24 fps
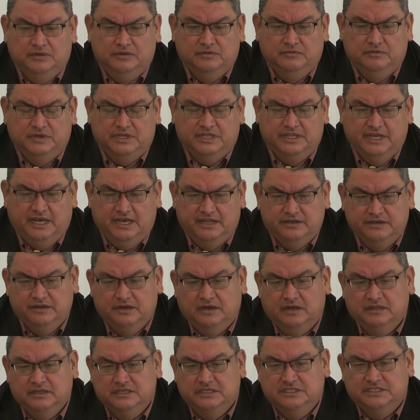with that
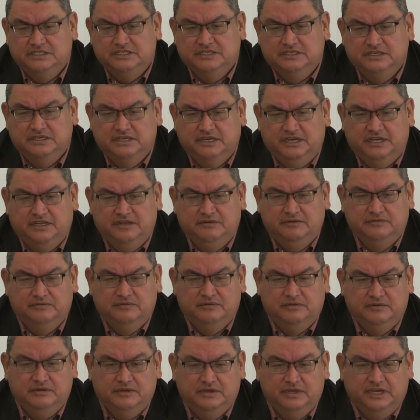knowledge
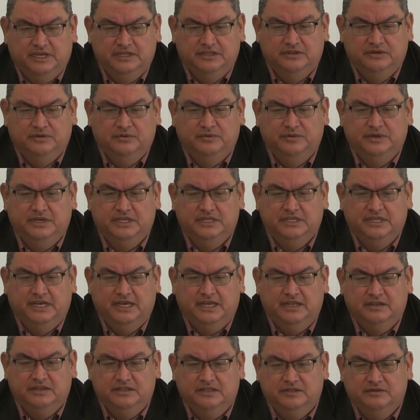and knowing
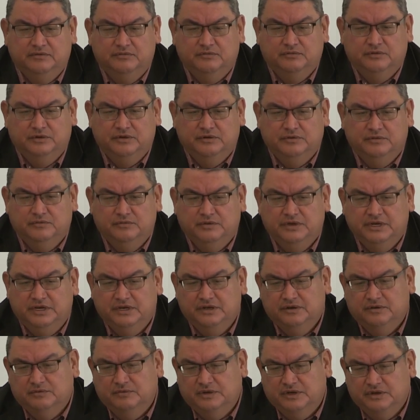that
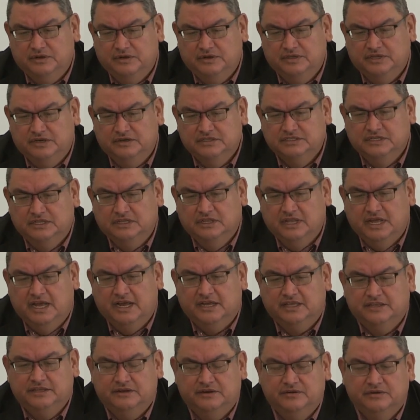there's a
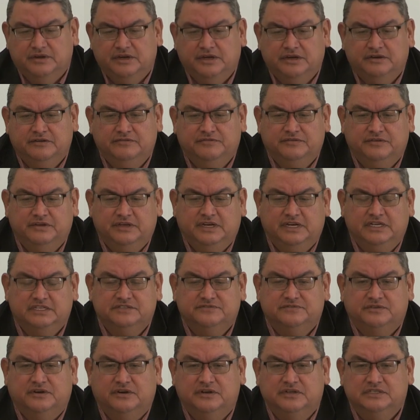lack thereof
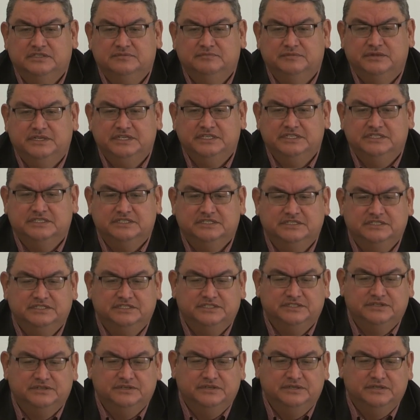as far as money is
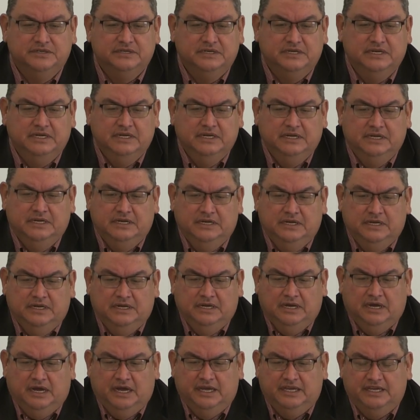concerned,
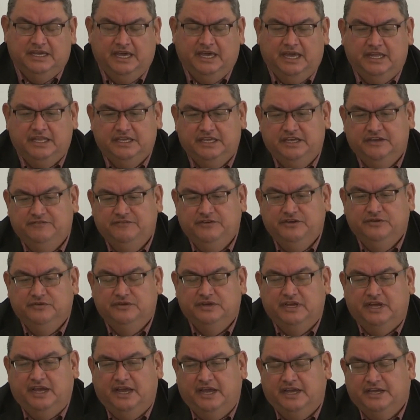I can't give you
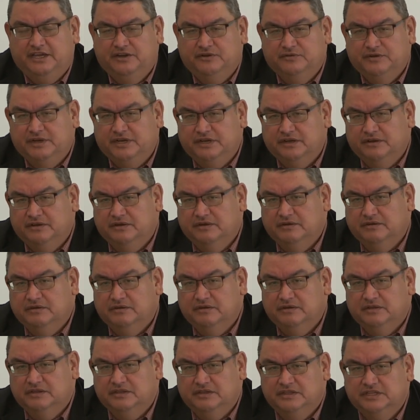an accurate,
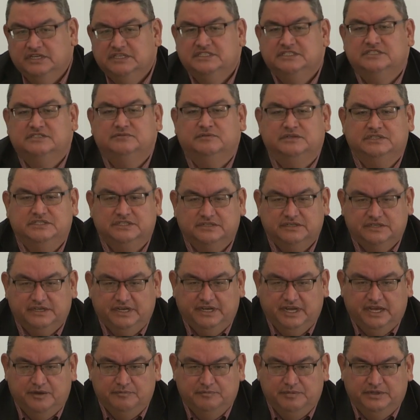this is what's going to
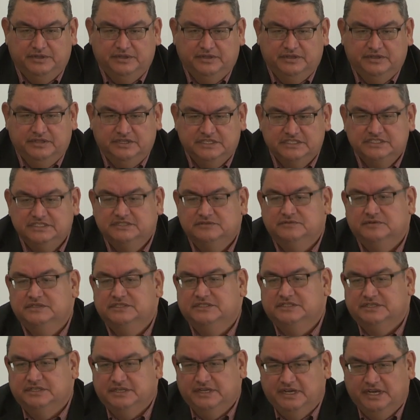happen, this is
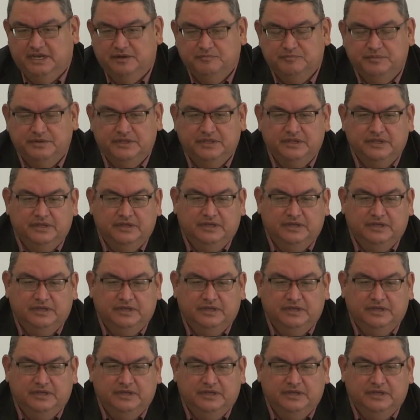what's going to happen.